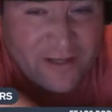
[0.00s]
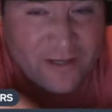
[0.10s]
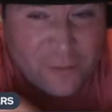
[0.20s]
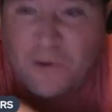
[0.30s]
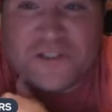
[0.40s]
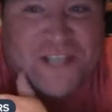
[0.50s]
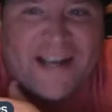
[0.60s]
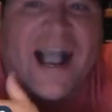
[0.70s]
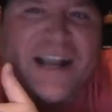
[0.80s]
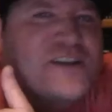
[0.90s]
Well,
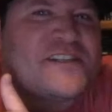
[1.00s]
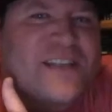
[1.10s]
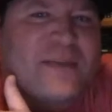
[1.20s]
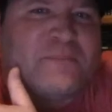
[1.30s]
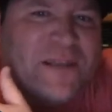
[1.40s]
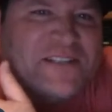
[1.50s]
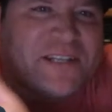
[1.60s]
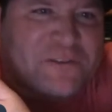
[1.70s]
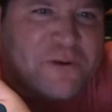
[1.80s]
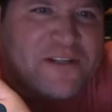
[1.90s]
Sega, I just said
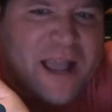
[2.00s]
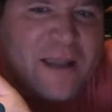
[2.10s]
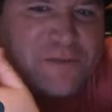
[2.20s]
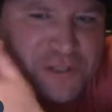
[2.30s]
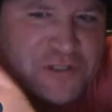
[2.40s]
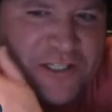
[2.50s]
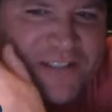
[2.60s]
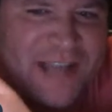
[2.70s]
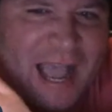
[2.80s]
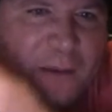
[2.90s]
ballistic three times, so you need
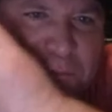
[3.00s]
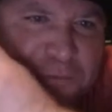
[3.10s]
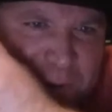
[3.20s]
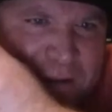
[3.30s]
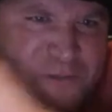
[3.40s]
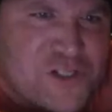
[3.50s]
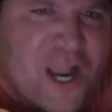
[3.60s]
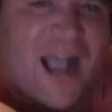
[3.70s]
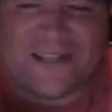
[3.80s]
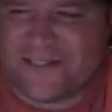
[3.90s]
to down three
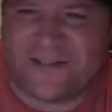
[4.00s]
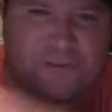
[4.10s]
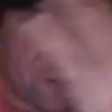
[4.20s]
shots.